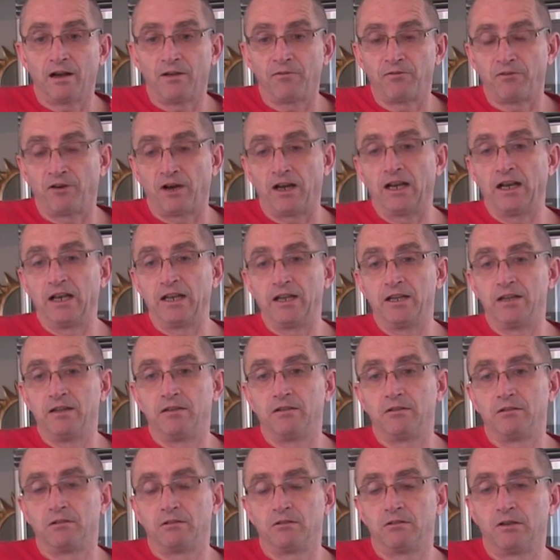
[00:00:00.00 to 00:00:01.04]
I
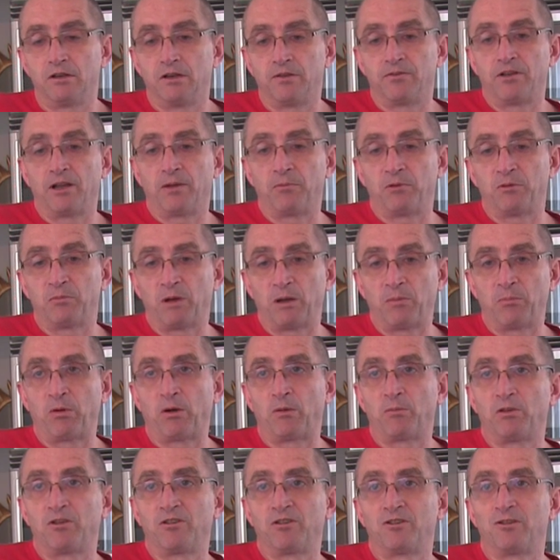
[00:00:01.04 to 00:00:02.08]
finally lived up to my
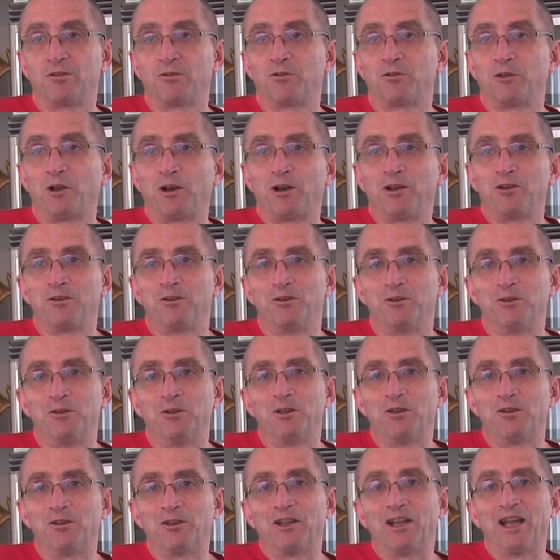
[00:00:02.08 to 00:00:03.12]
promises of starting to
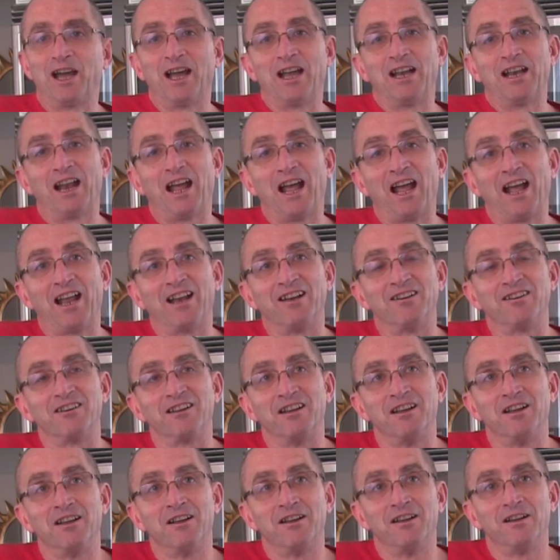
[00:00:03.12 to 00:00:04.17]
do this again, and